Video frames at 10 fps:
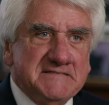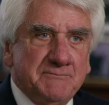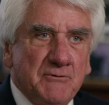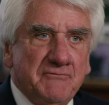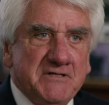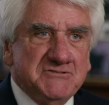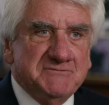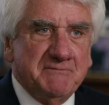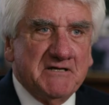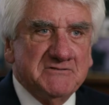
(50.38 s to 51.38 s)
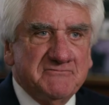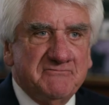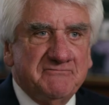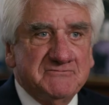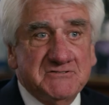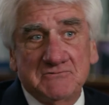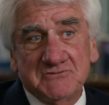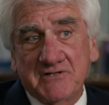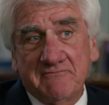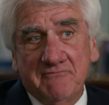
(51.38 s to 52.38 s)
support Regis because of
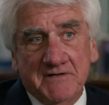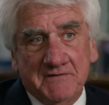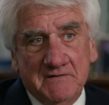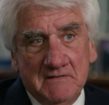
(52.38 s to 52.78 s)
students like Fred,